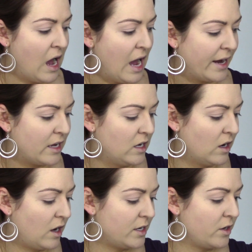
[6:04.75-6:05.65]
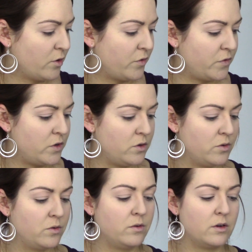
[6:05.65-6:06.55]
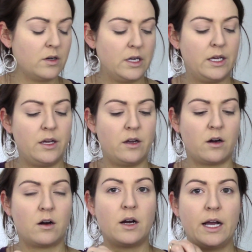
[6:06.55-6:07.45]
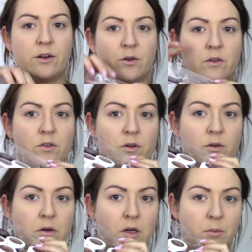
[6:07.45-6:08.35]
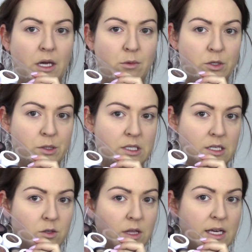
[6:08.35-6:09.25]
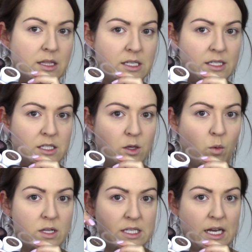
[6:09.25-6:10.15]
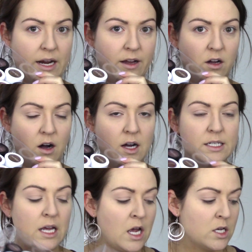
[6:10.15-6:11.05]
I got a few here. I don't know if you're gonna be able to see. So that this is the ones that I got.